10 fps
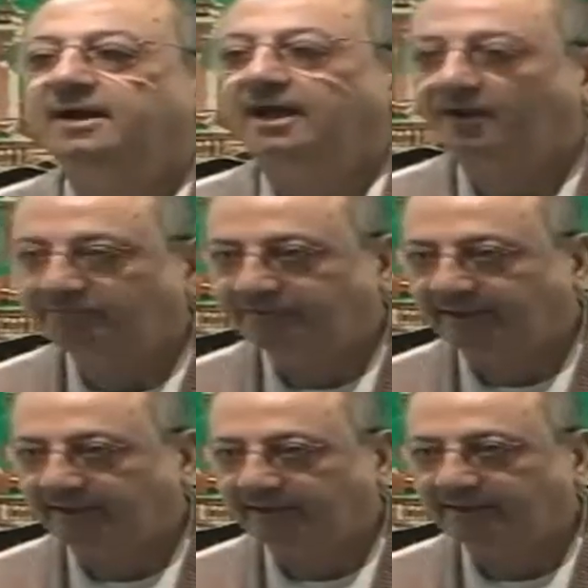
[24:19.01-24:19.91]

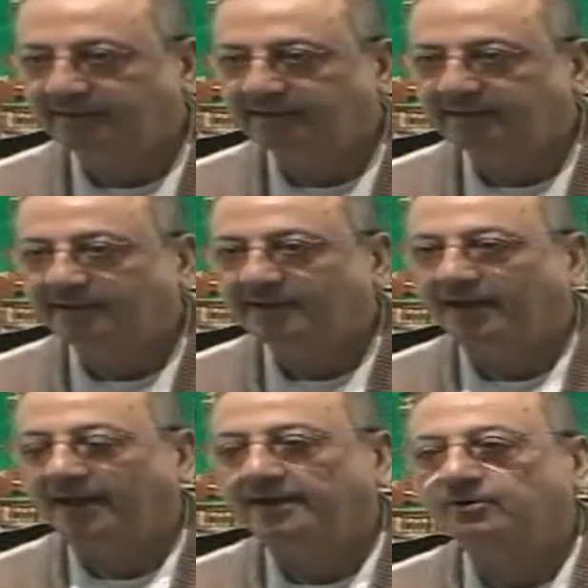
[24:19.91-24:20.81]
Afkir.
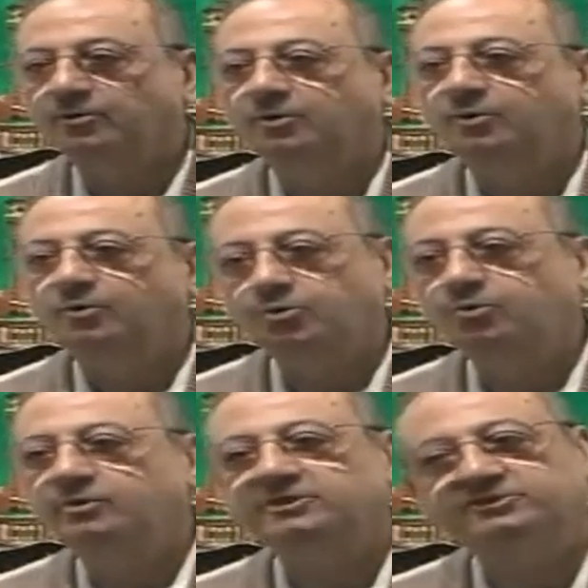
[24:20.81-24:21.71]
And
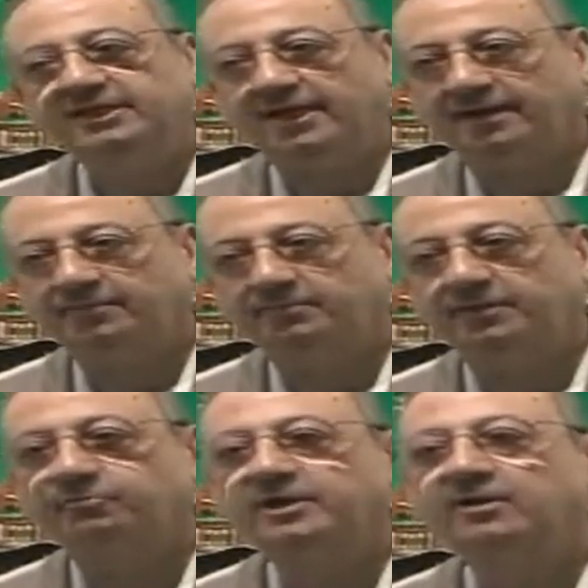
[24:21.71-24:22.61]
who is there?
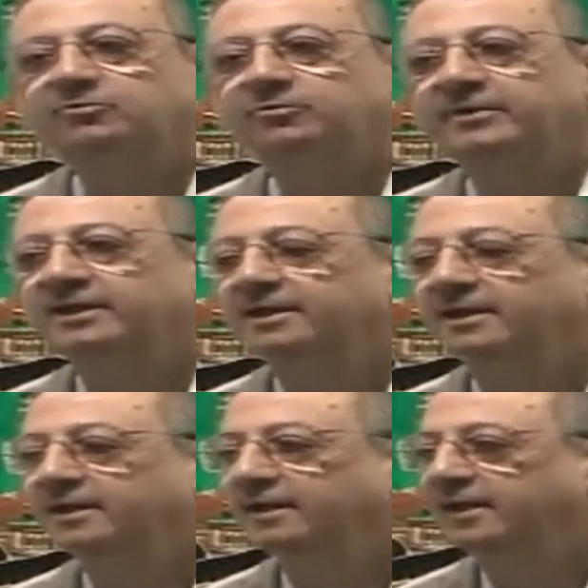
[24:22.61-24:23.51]
But we have to bring
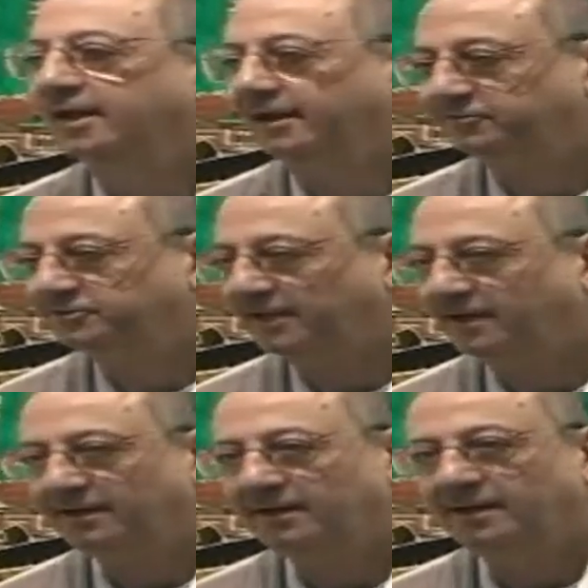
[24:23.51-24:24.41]

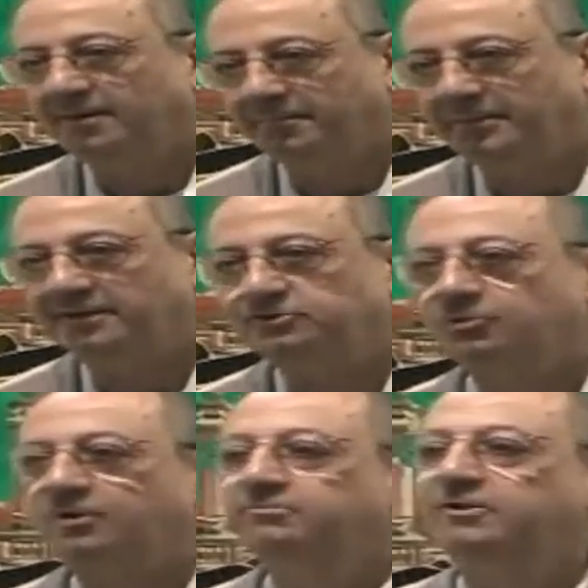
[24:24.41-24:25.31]
arfjar, B. So
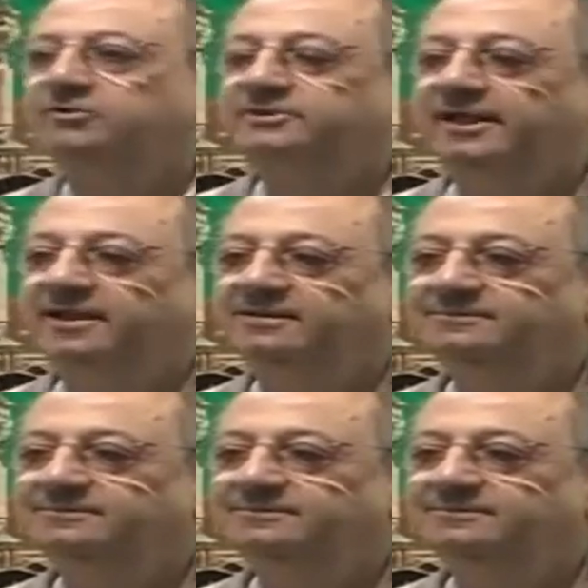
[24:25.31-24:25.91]
what will you say?